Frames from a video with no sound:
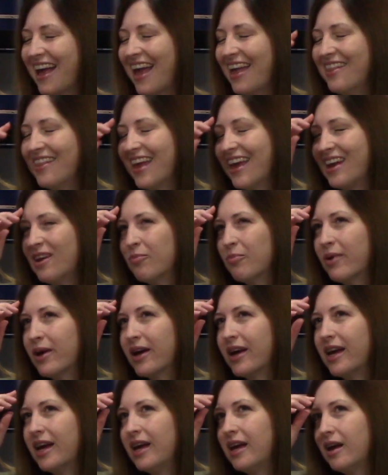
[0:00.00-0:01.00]
and then in
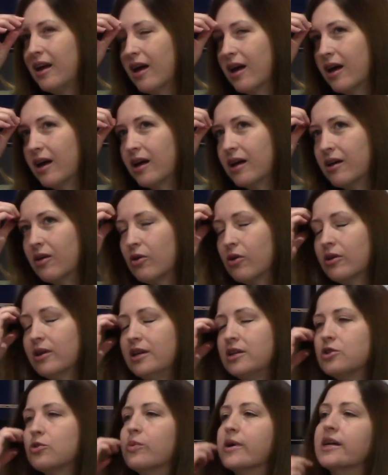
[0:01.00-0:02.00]
my uh,
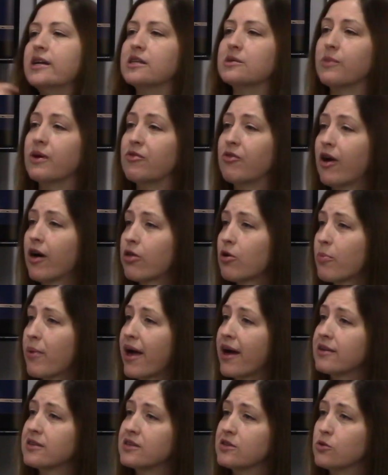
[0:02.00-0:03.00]
early 20s, my father
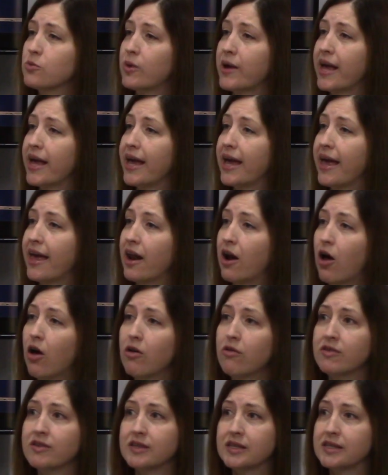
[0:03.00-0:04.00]
passed away, and
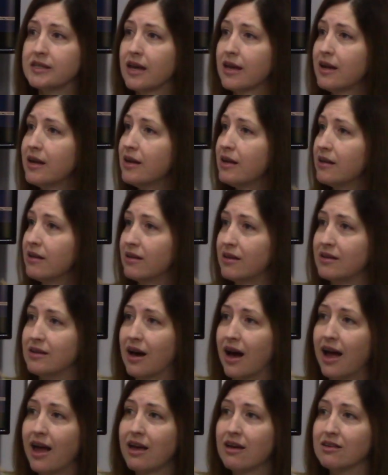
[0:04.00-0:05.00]
all of a sudden, the
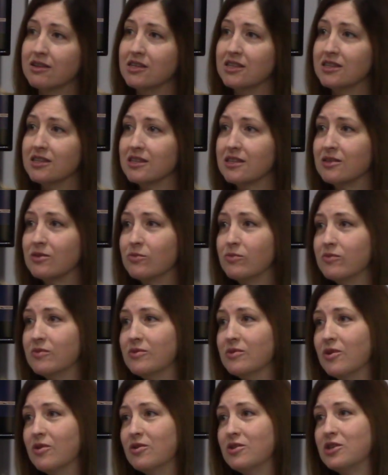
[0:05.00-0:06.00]
dial just
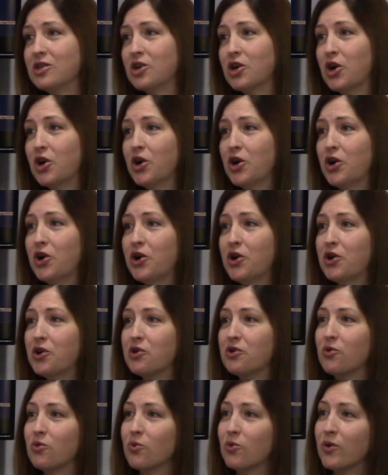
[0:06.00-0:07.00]

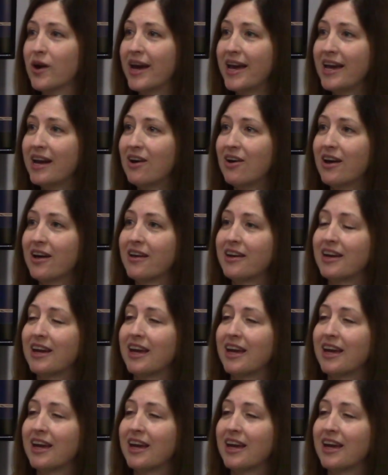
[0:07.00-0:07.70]
turned right on